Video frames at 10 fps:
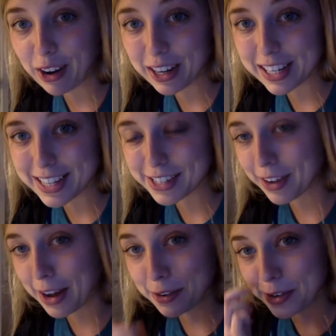artist, so
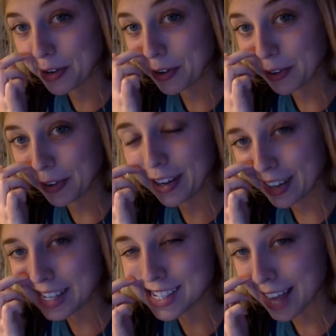I don't know
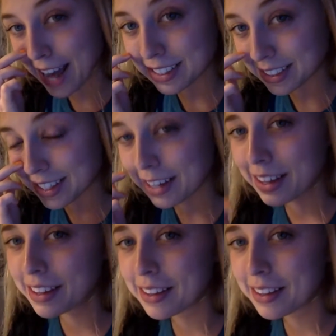exactly.